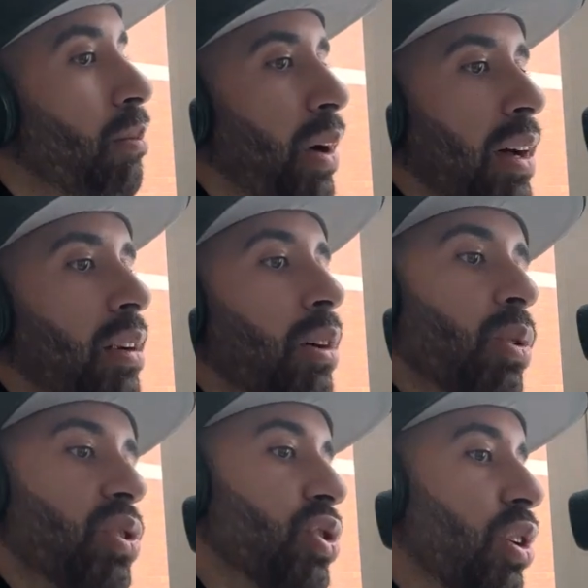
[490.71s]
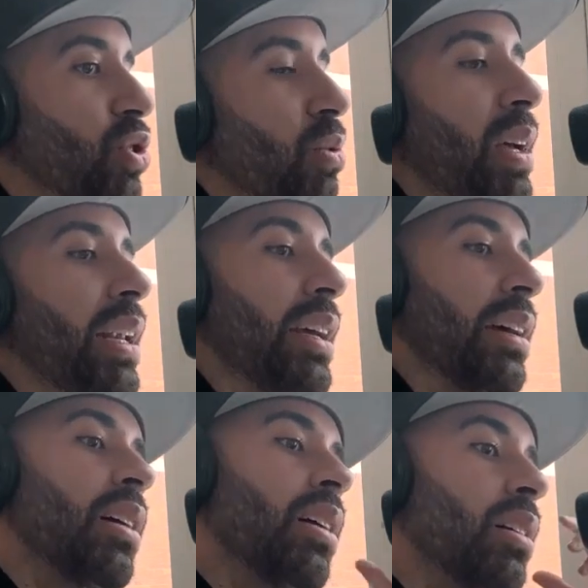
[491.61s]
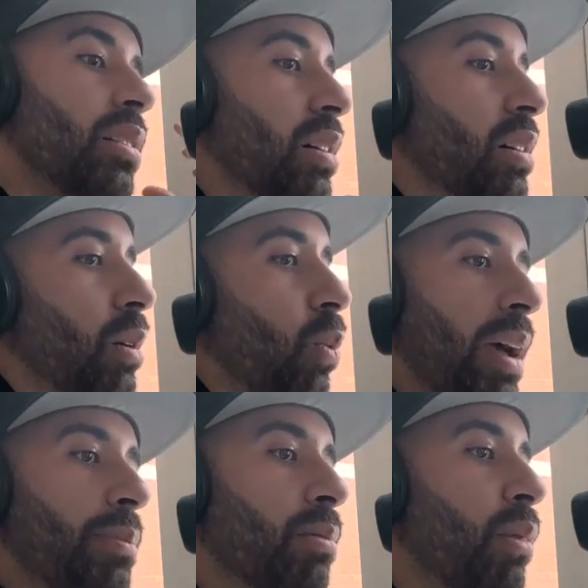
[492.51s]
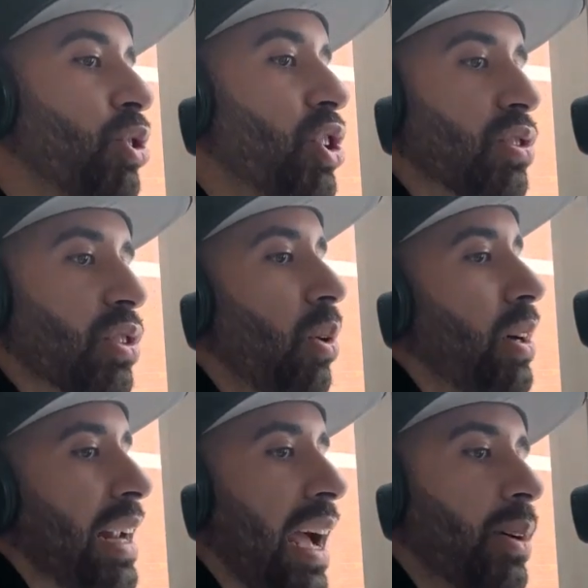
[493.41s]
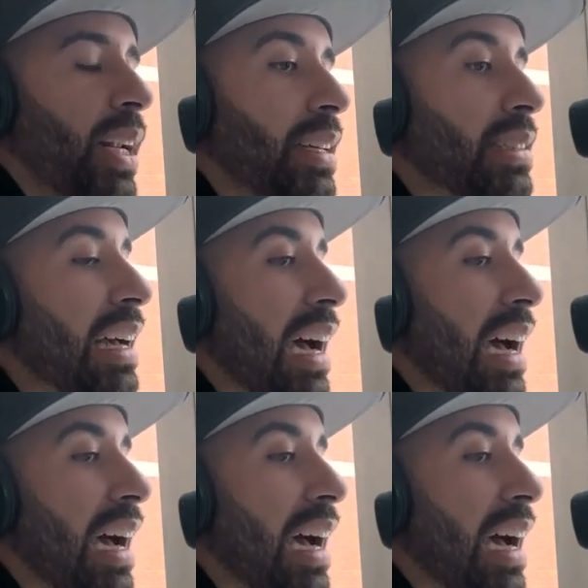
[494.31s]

But with social media, the way promotions are going nowadays,